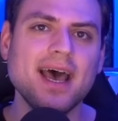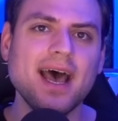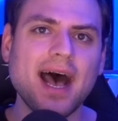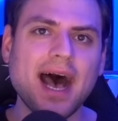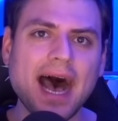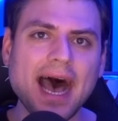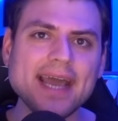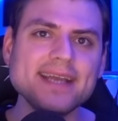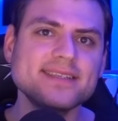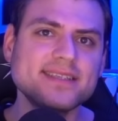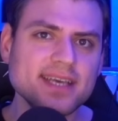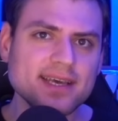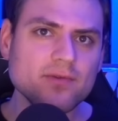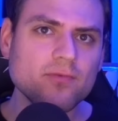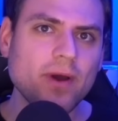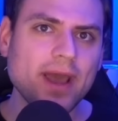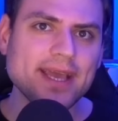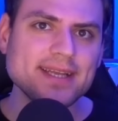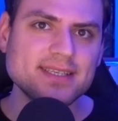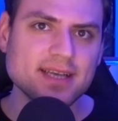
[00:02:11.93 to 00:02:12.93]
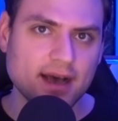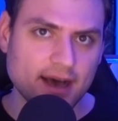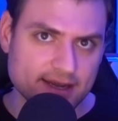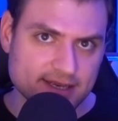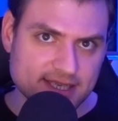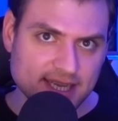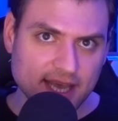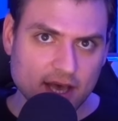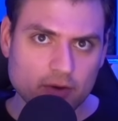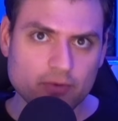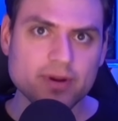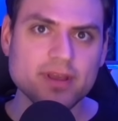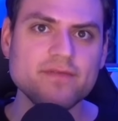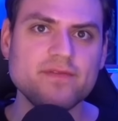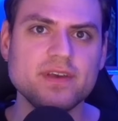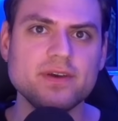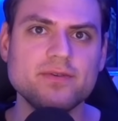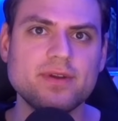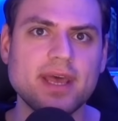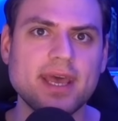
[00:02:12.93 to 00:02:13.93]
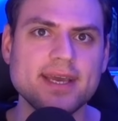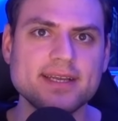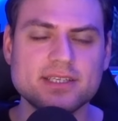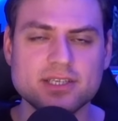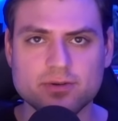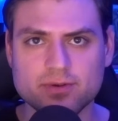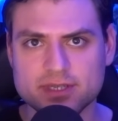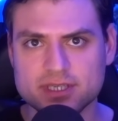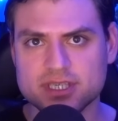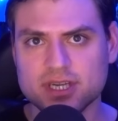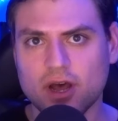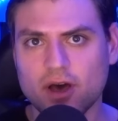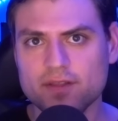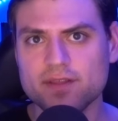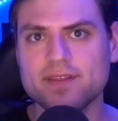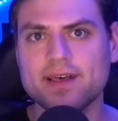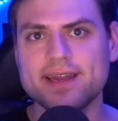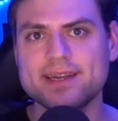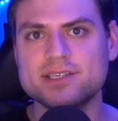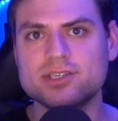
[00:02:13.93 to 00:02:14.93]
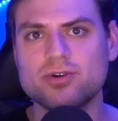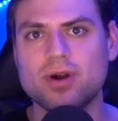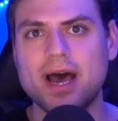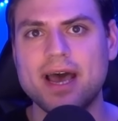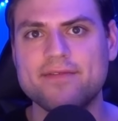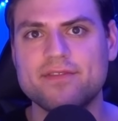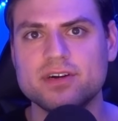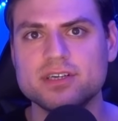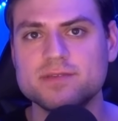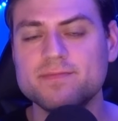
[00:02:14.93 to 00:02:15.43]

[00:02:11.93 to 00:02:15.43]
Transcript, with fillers: I did wait until review day to install the latest drivers,